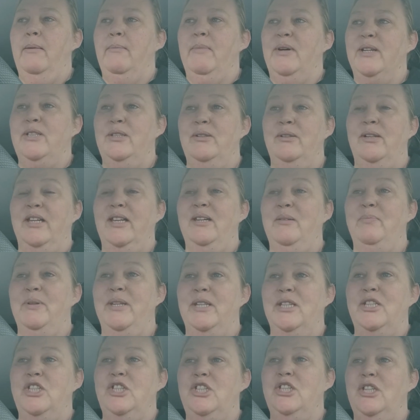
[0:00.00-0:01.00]
I do like a bit
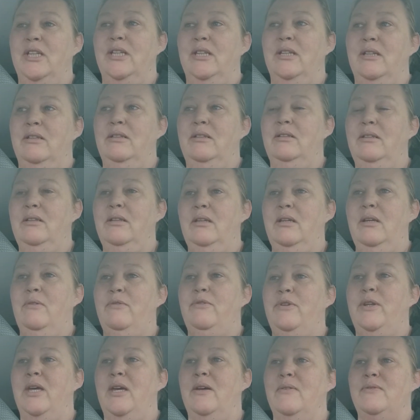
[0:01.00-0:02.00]
of shin.
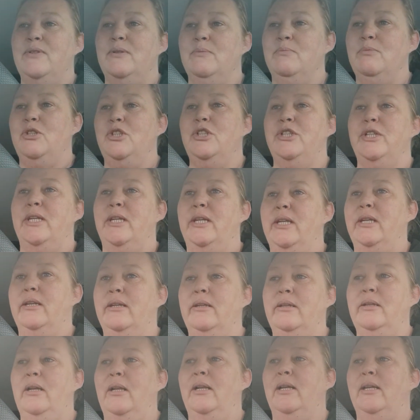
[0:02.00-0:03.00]
If they have some shin
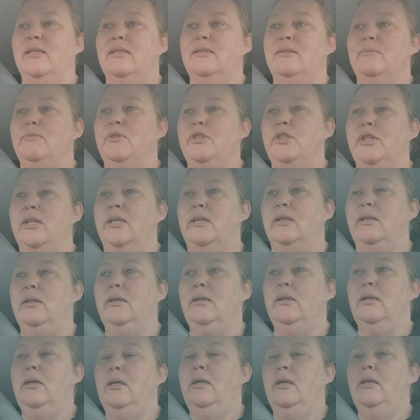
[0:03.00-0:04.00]
in, I'll get some shin.
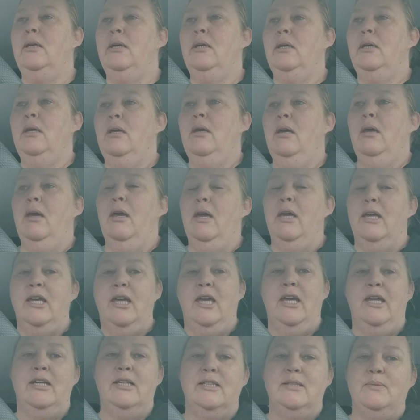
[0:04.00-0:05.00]

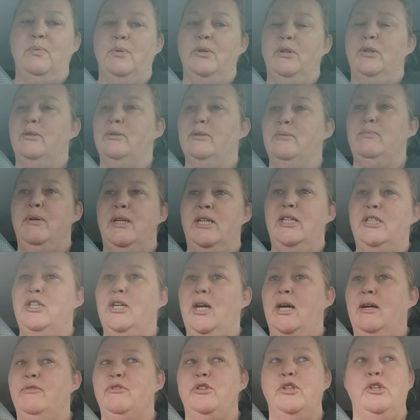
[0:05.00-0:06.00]
Again, it's one of those meats you
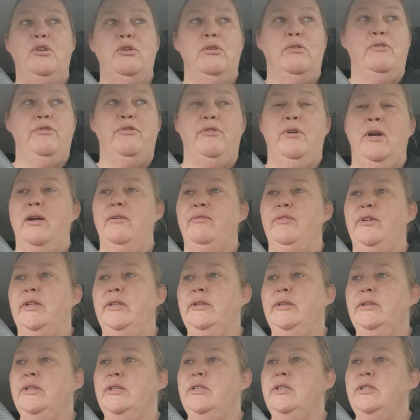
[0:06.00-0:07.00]
have to cook forever,
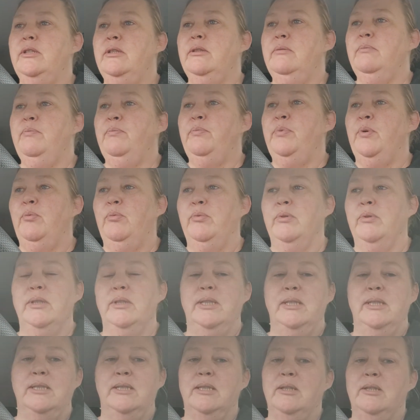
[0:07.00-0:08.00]
but
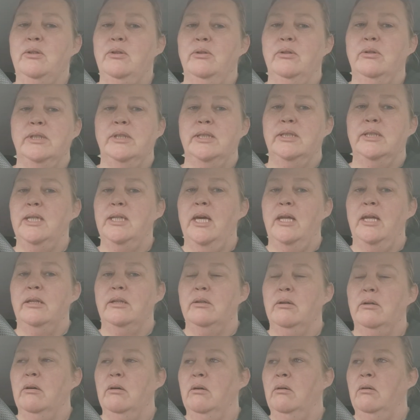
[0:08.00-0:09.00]
once it's cooked and
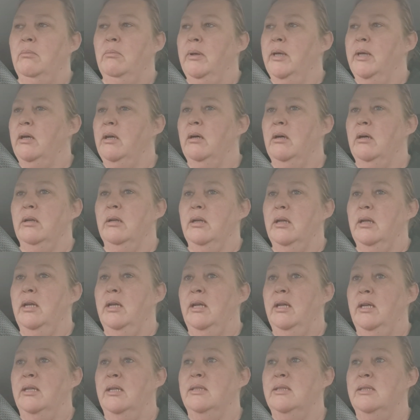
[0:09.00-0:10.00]
tender, oh my god,
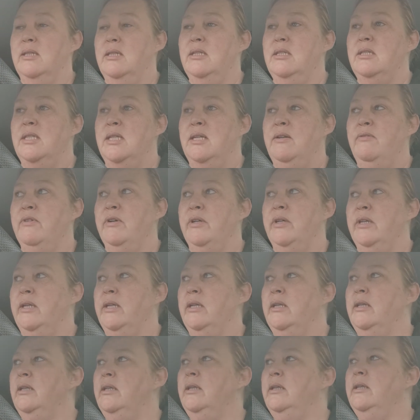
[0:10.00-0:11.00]
it is divine.